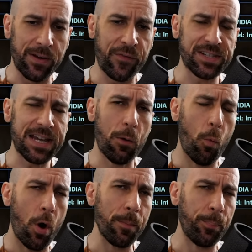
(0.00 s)
If it's at
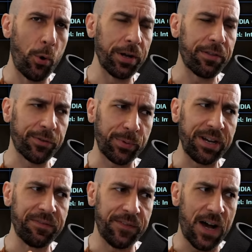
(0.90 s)

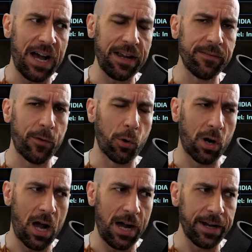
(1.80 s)
1.35
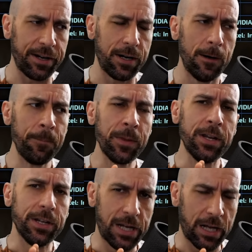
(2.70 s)
or higher,
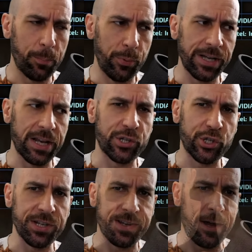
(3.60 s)
you got to bring that shit down.